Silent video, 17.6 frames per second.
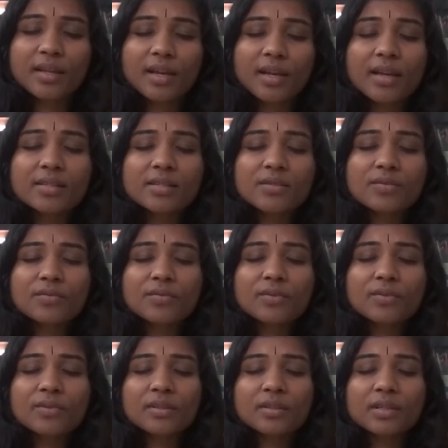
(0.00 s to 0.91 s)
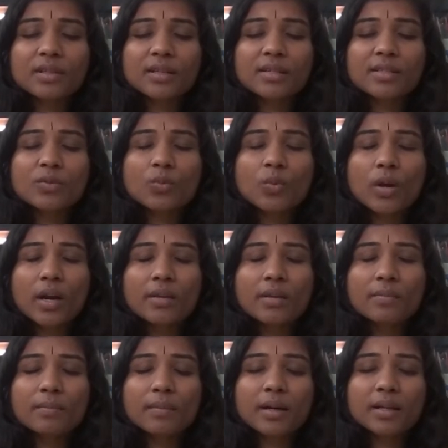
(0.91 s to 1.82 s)
as if a
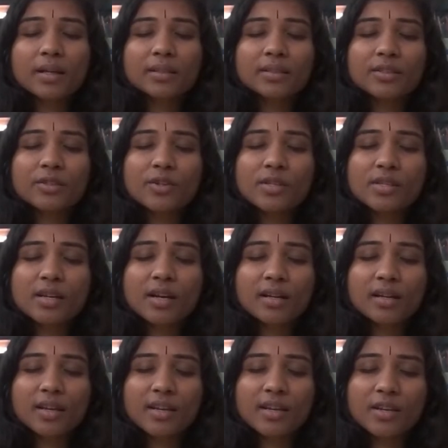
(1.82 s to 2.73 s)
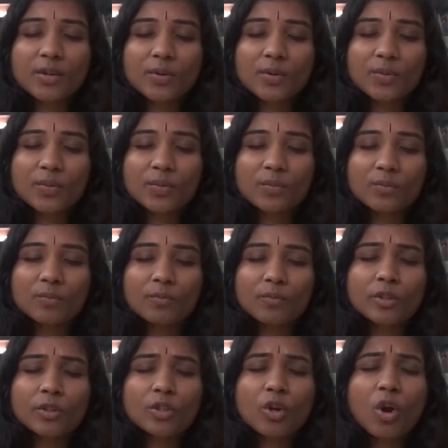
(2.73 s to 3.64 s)
divine mother is hugging you
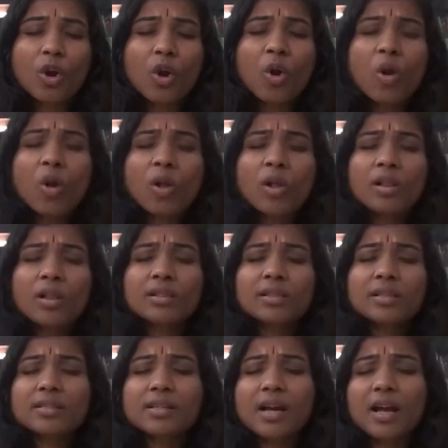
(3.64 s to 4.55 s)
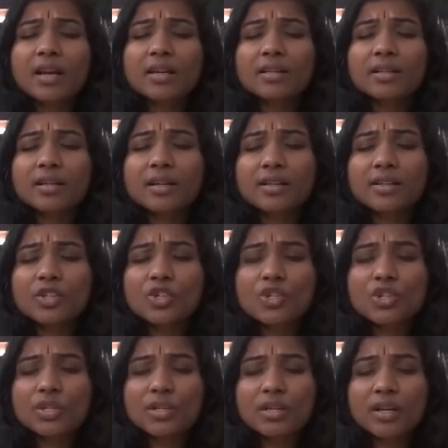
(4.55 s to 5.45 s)
with all that
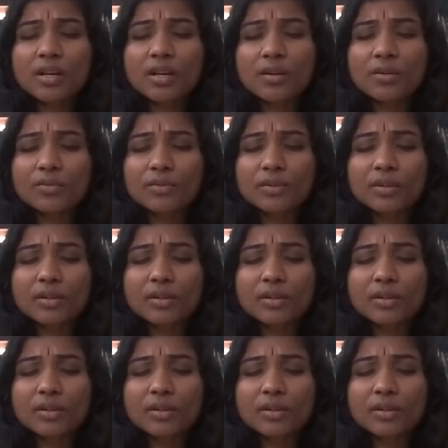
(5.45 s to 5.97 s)
unconditional love,